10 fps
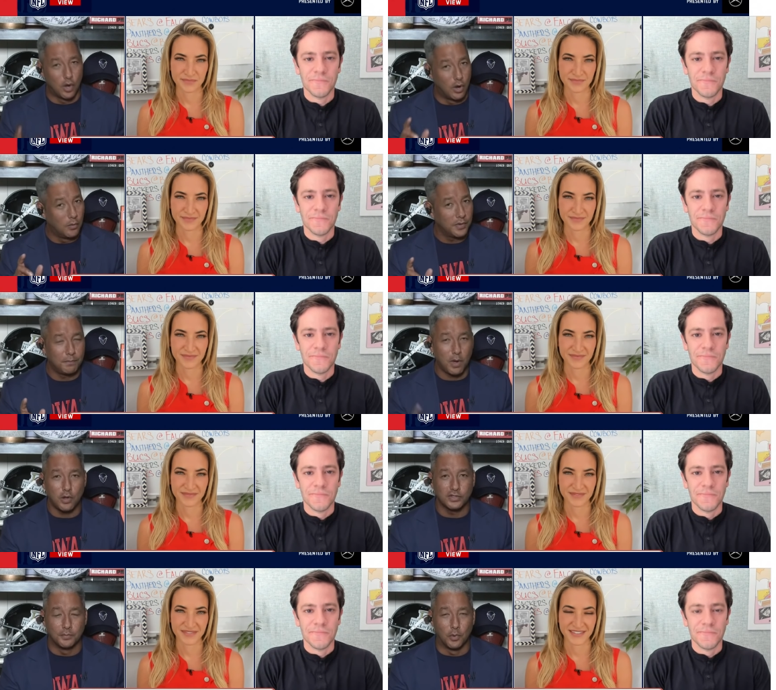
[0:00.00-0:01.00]
Speaker 1: going with
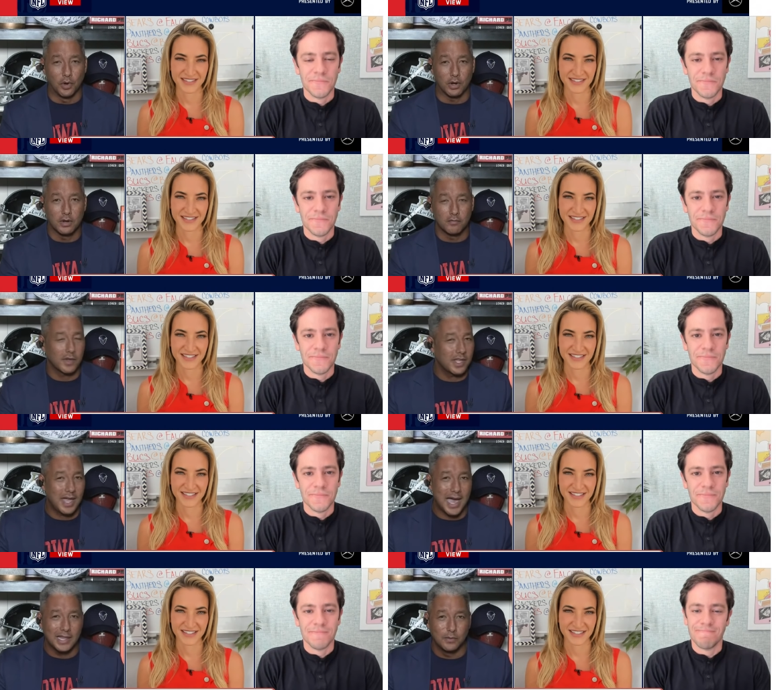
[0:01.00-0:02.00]
Baltimore.
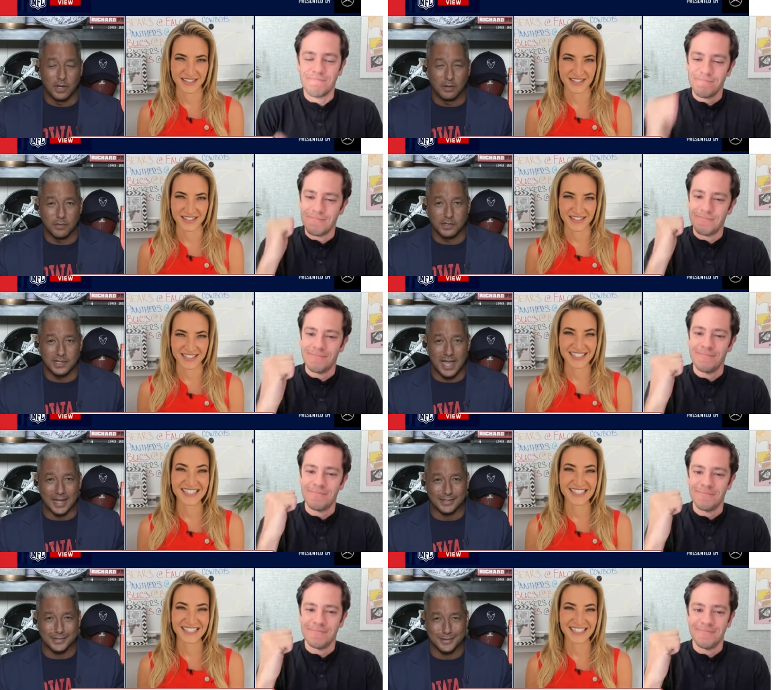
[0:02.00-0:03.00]
Ricky Hollywood, what's
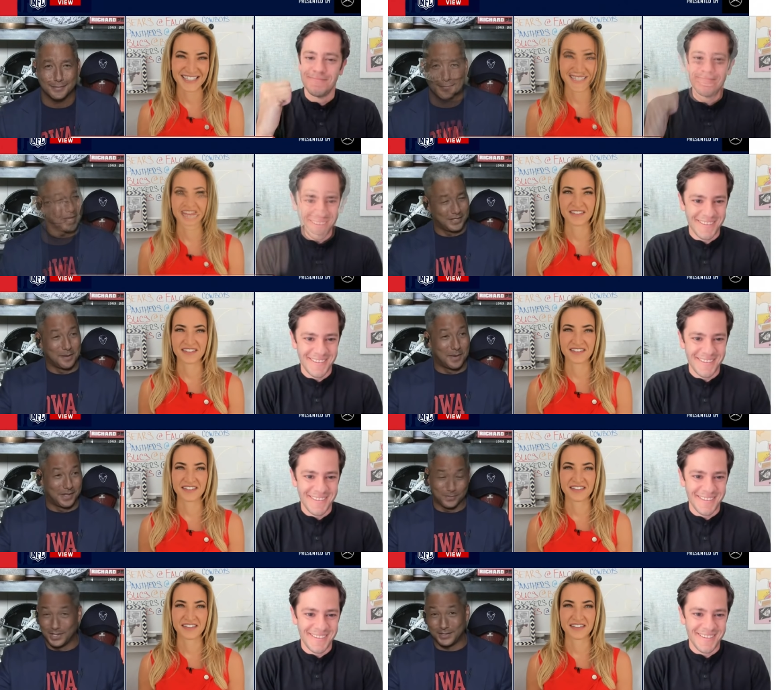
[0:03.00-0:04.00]
next? Okay, so how
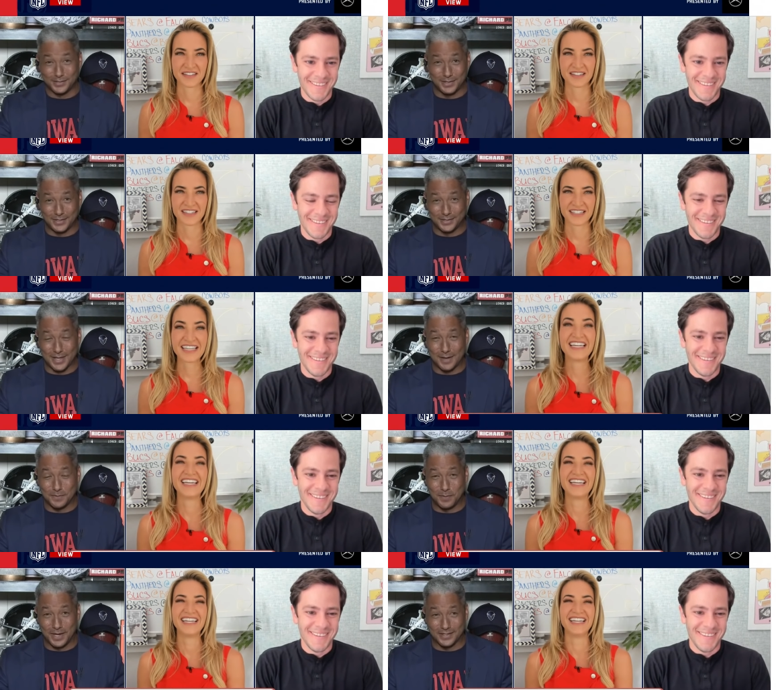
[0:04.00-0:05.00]
about well, let's let's set
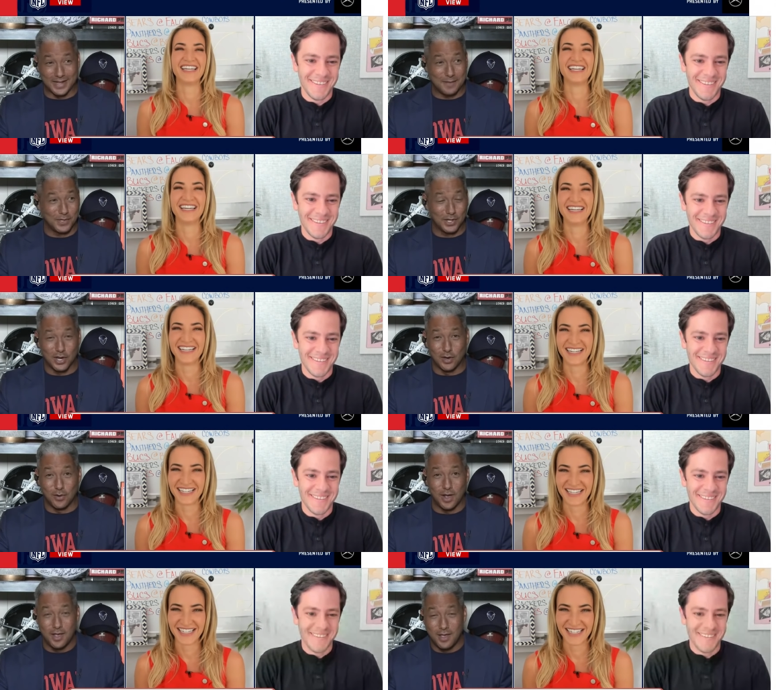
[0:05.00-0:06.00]
up the picks, and I'm going to
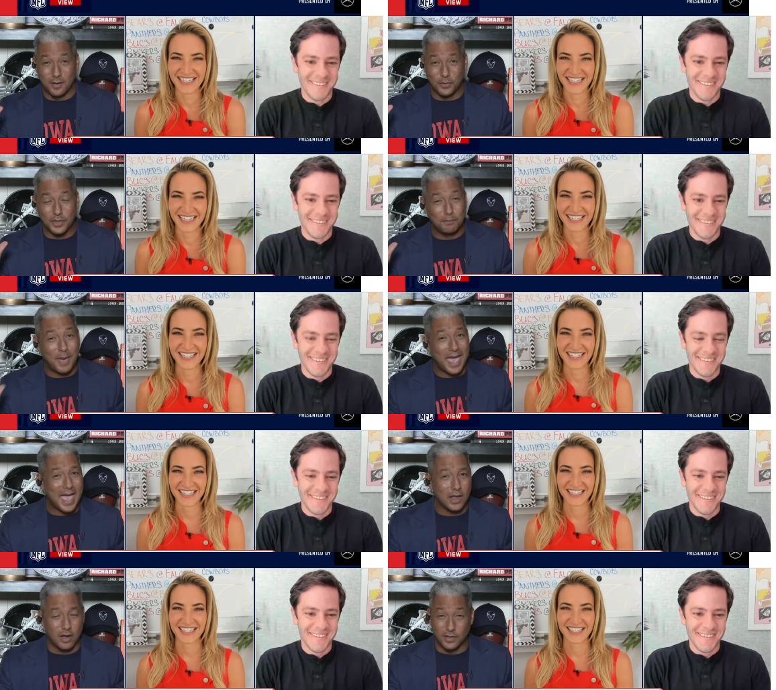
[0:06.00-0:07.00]
go with the
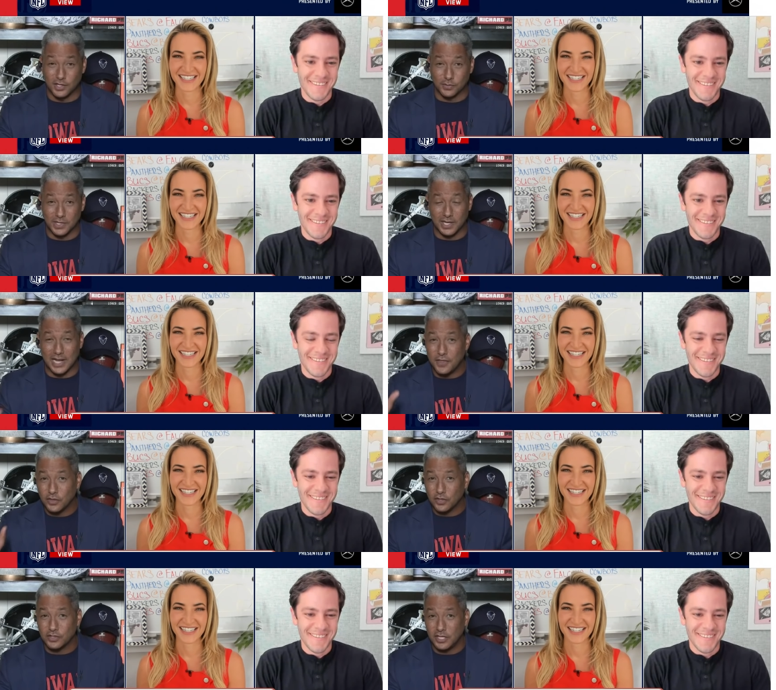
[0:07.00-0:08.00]
pack on this one. Again, I
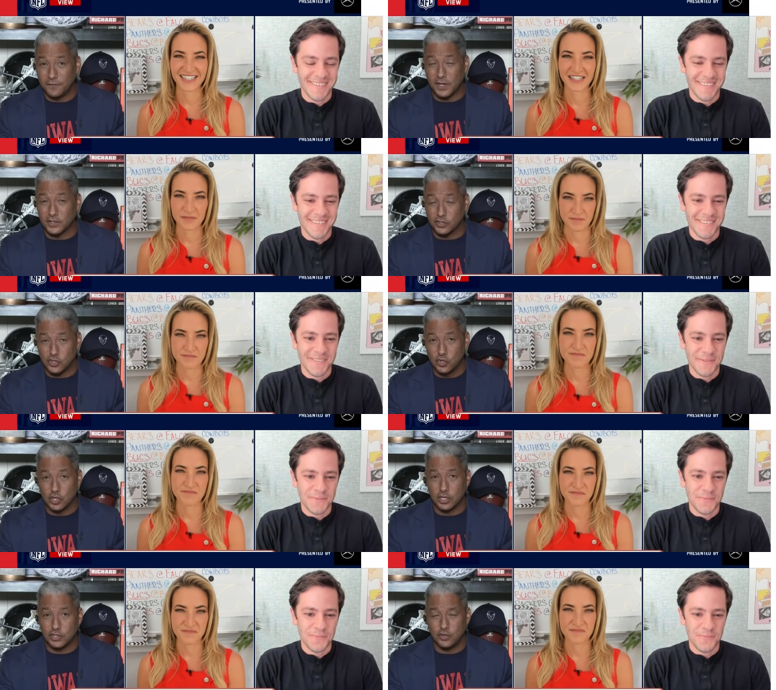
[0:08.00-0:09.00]
think their defense is too
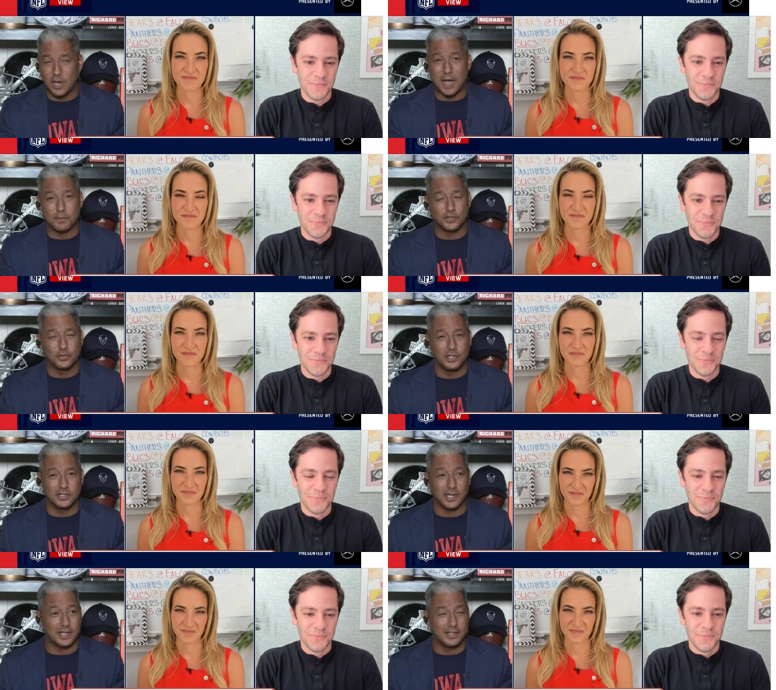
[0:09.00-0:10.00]
good, too
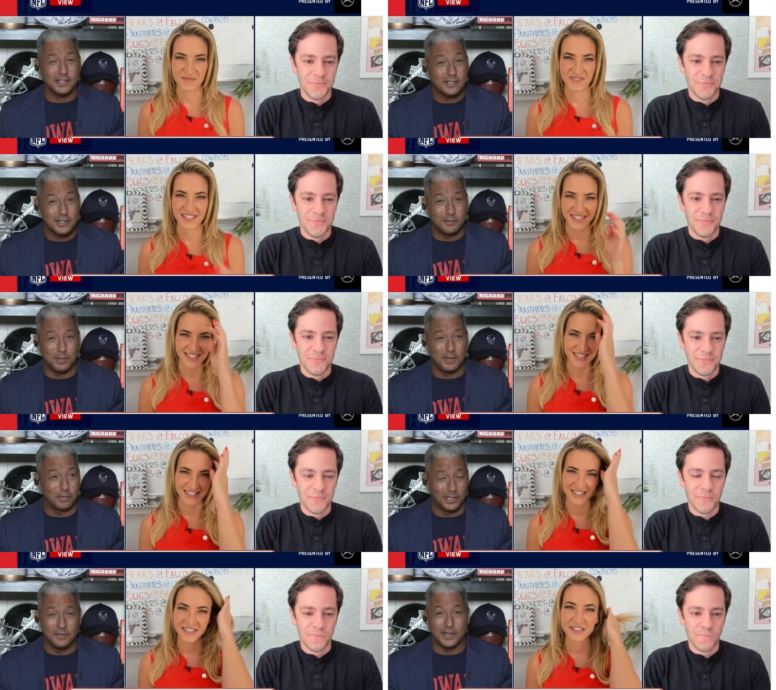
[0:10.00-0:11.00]
opportunistic, and this is going to be,
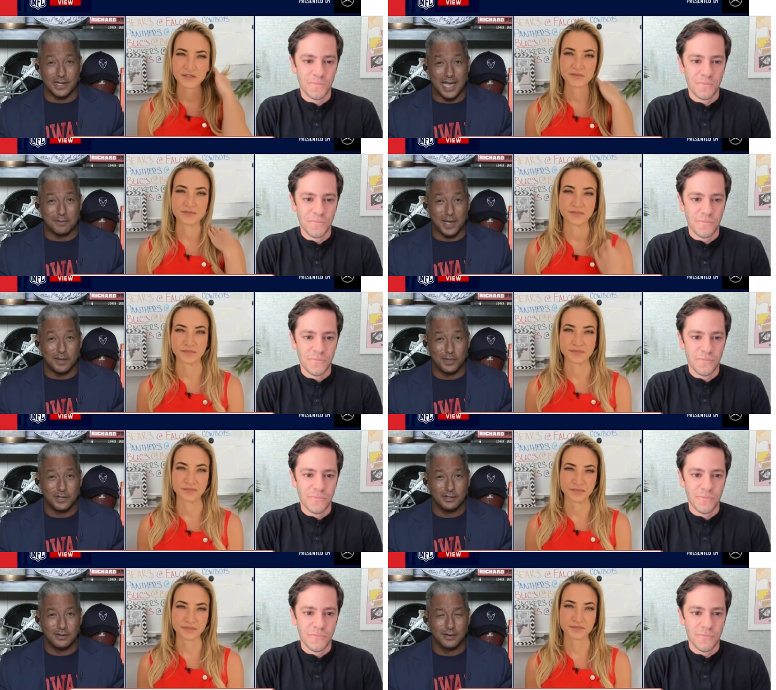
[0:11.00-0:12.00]
believe it or not, in my
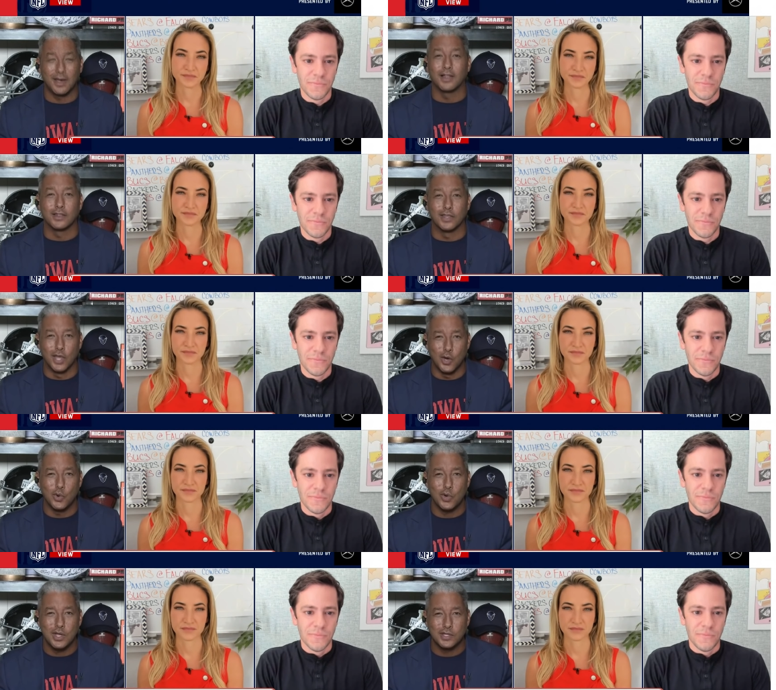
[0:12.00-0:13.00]
opinion, a
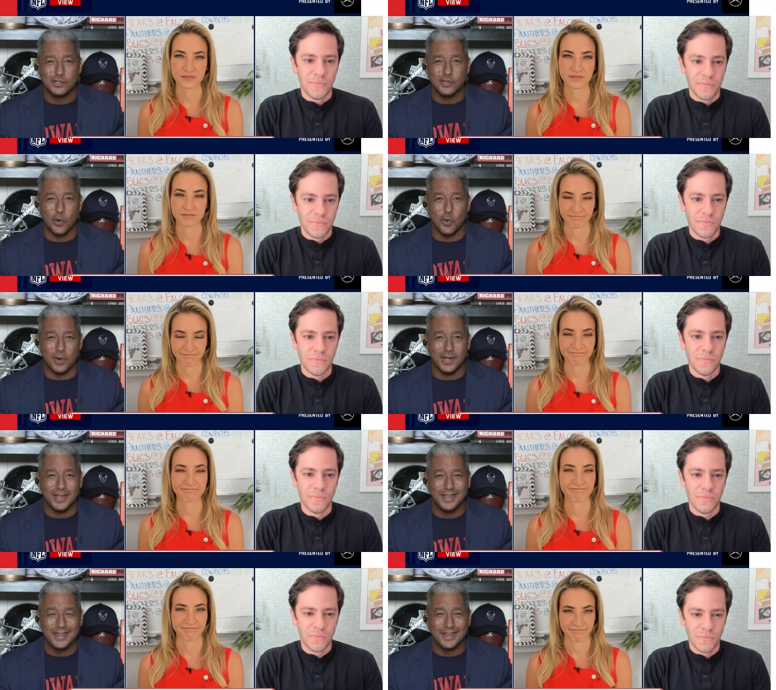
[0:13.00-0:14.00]

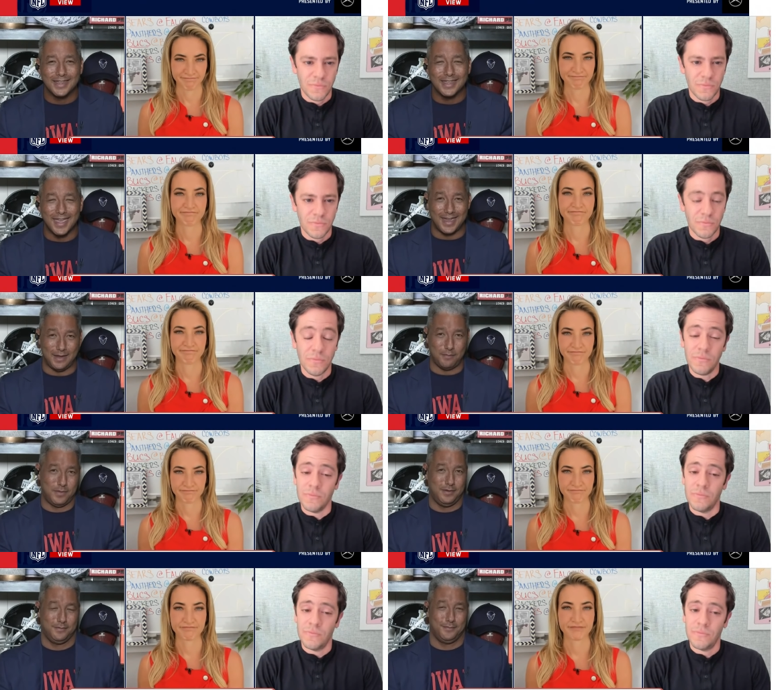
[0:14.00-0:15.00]
low-scoring game.
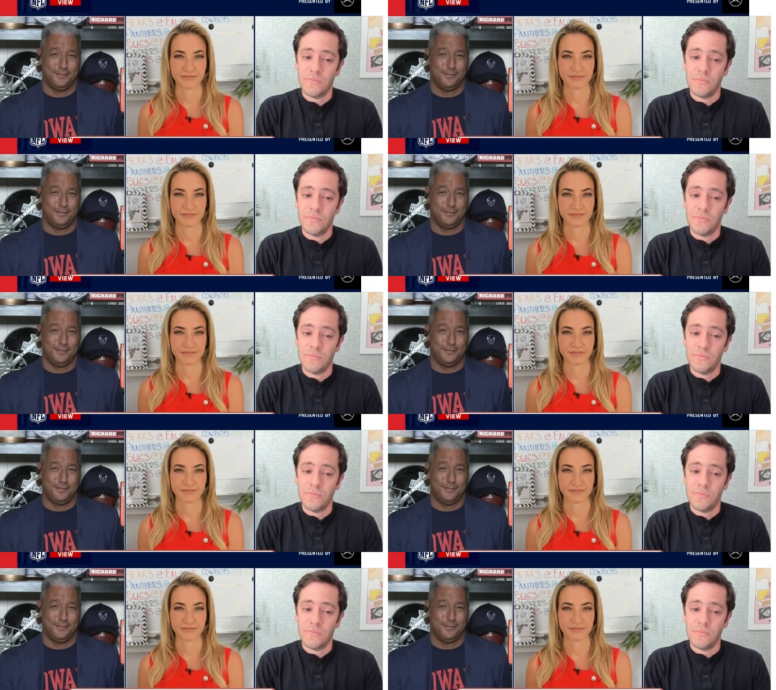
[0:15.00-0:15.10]
Hmm.